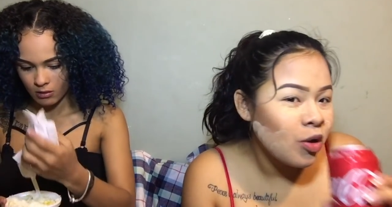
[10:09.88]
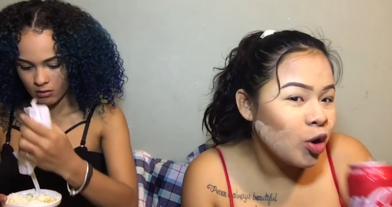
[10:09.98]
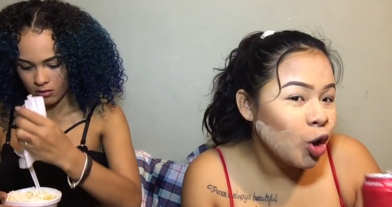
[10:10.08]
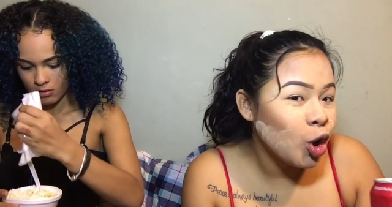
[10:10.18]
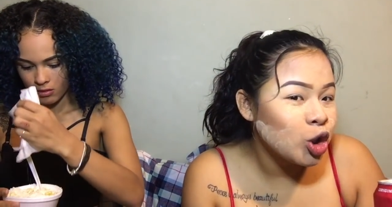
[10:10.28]

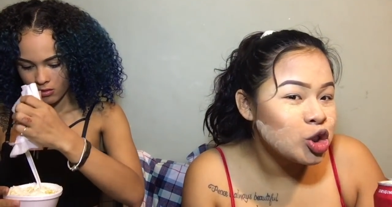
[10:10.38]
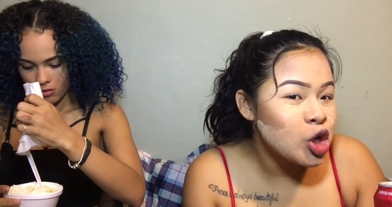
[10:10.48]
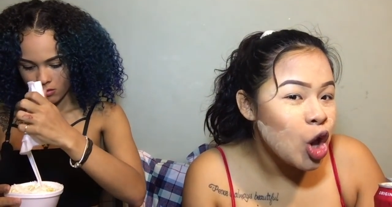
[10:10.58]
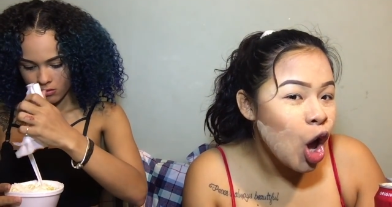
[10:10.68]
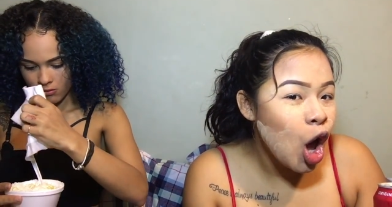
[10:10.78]
Speaker 1: Oh look,
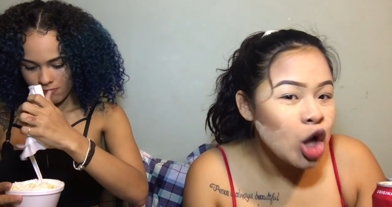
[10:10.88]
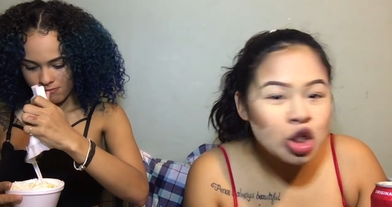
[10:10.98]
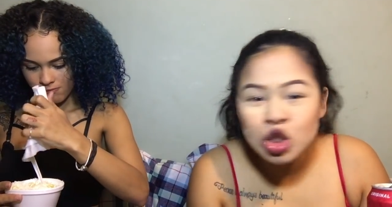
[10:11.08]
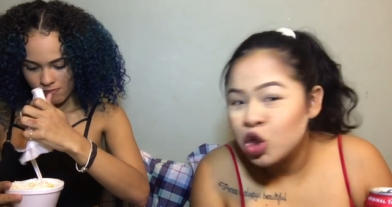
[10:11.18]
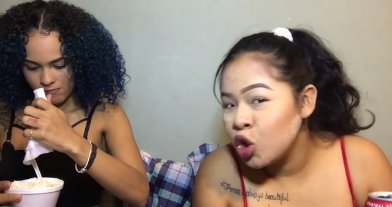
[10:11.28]

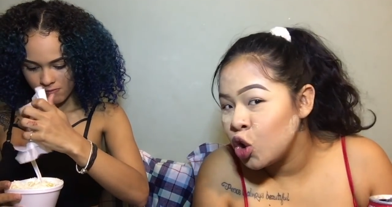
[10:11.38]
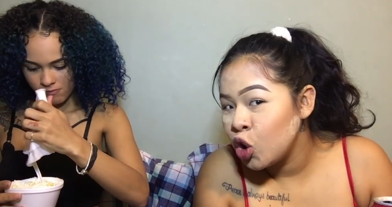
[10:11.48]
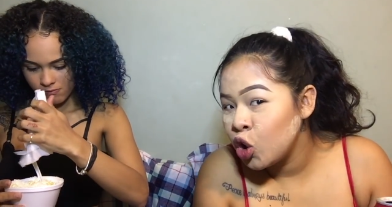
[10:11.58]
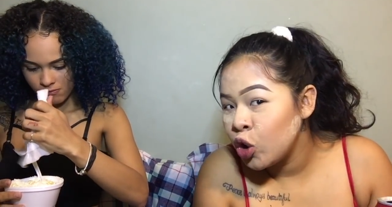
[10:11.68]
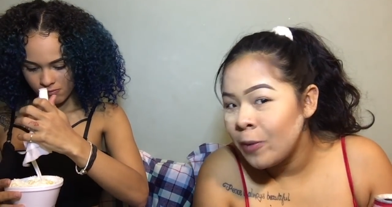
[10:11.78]
snatched.
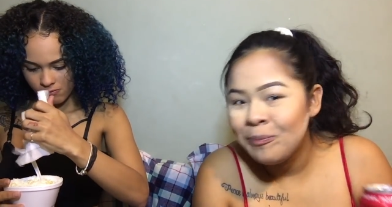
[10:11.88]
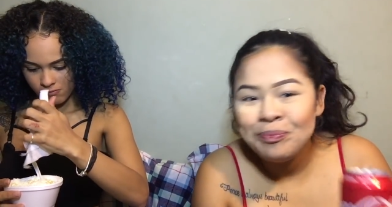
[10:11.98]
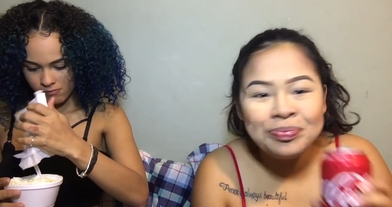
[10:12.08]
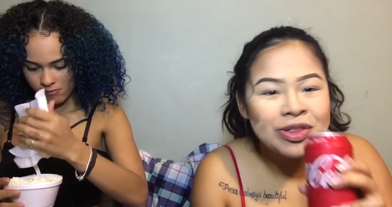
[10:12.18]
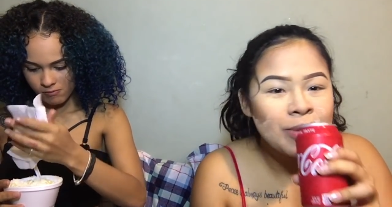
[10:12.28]

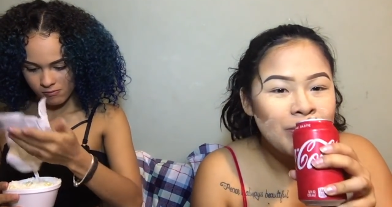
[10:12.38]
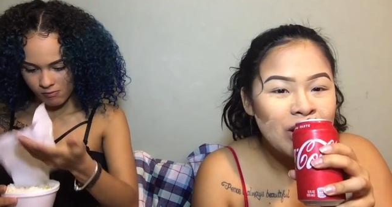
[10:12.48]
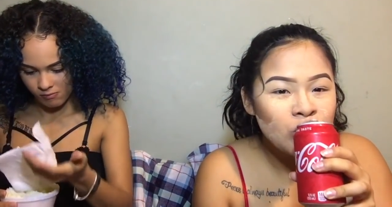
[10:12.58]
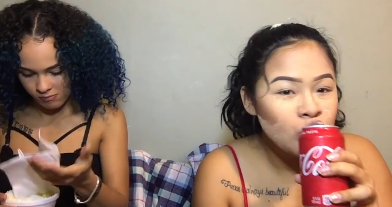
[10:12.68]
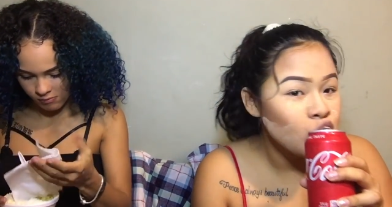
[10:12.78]
The
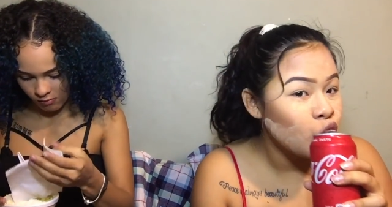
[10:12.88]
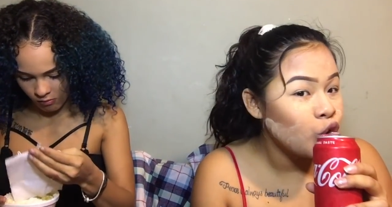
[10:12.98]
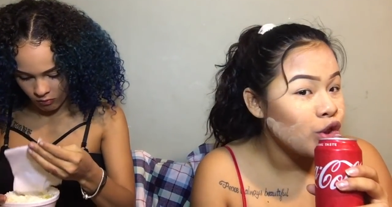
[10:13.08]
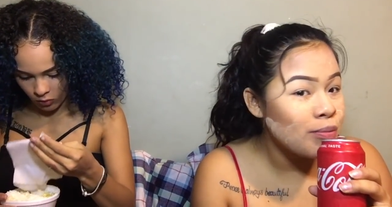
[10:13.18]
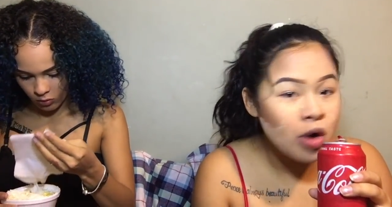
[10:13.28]
brown,
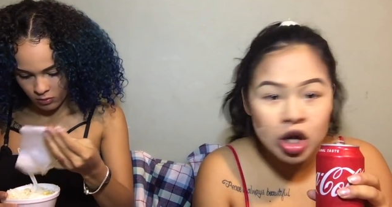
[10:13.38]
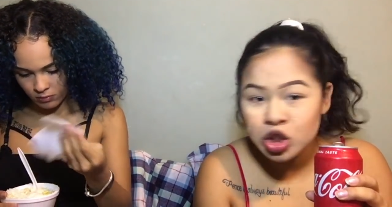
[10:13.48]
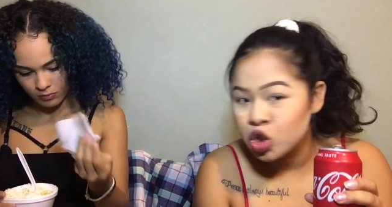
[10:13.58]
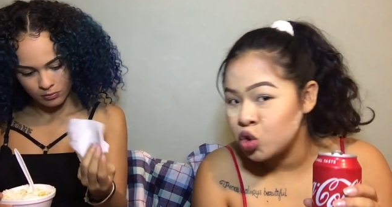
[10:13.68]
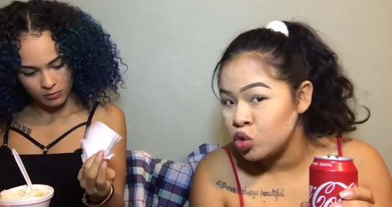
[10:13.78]
the
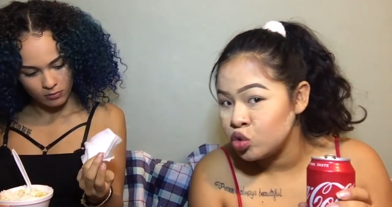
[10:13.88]
bronze.